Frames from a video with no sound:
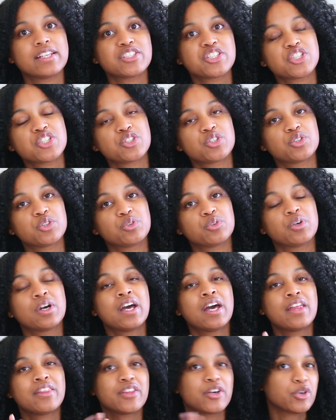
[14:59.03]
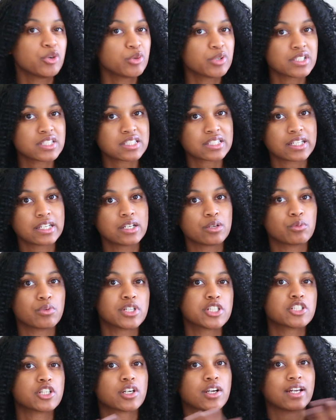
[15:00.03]
into the Huna skin,
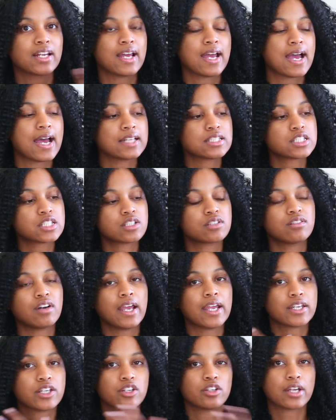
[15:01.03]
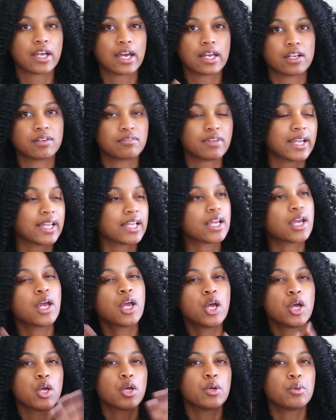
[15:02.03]
which you're going to have to like and kind of like
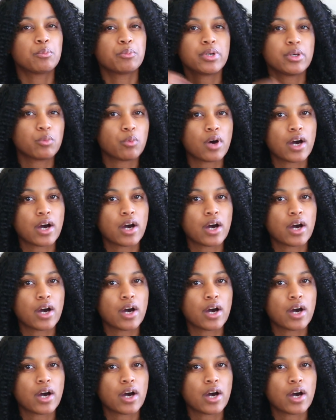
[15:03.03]
put